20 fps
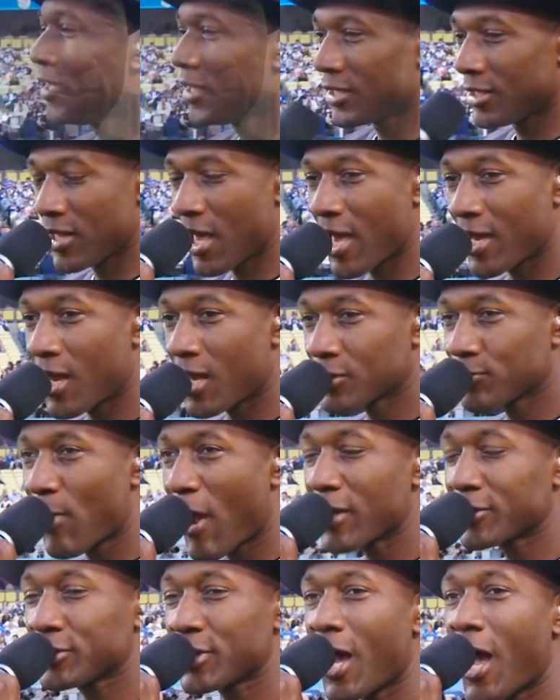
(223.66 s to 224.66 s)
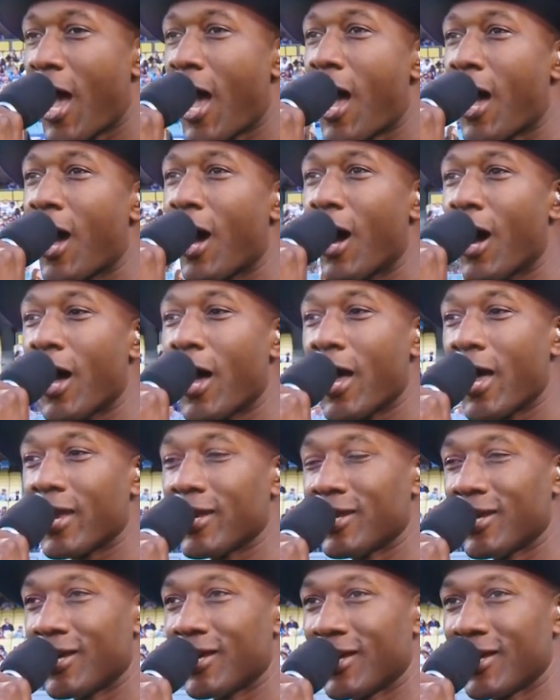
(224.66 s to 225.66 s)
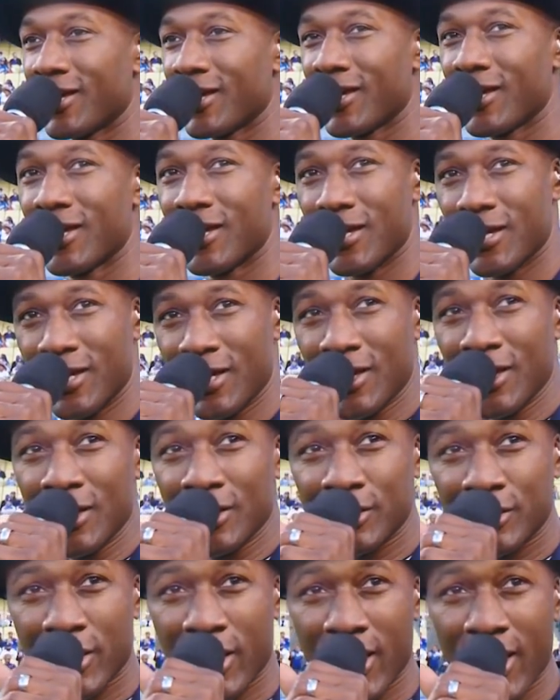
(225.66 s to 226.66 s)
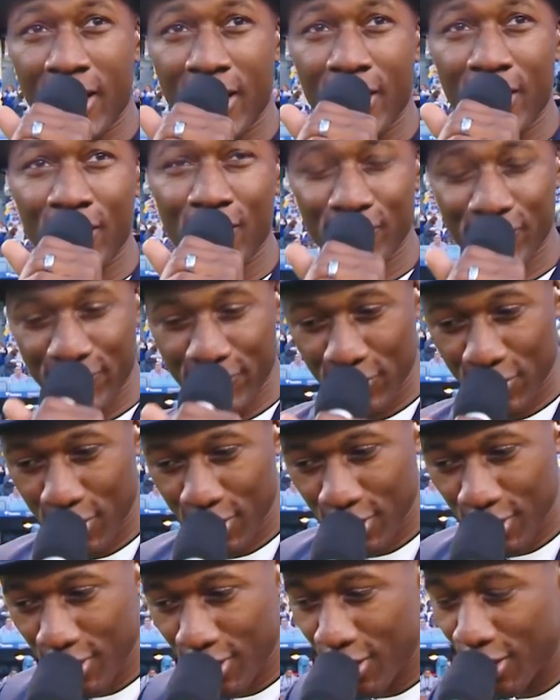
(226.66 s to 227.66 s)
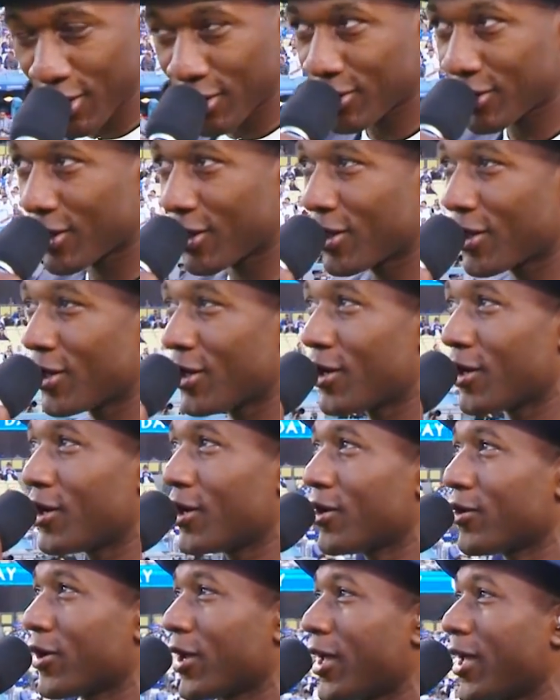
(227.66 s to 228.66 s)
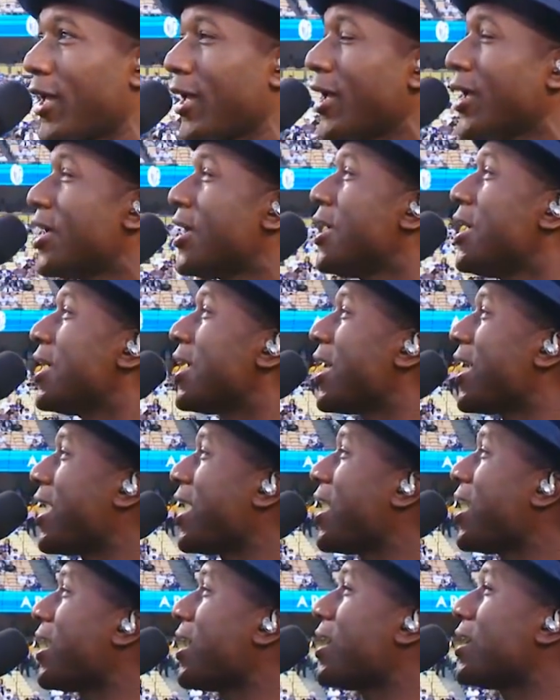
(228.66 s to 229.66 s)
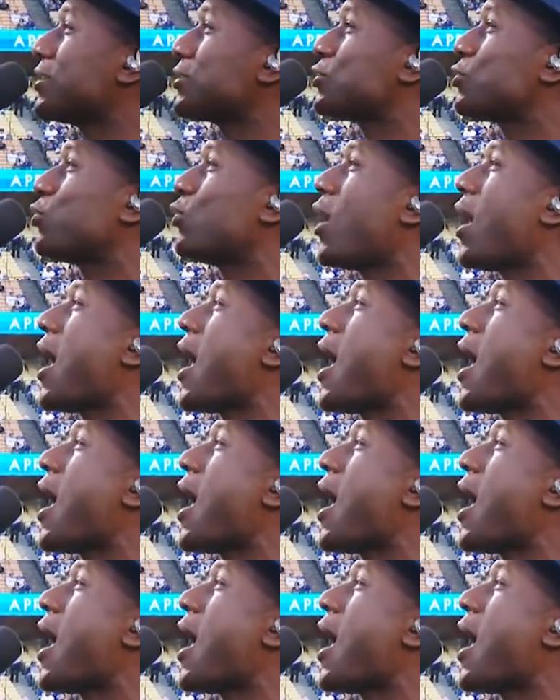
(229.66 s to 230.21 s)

Let us march on till victory is won.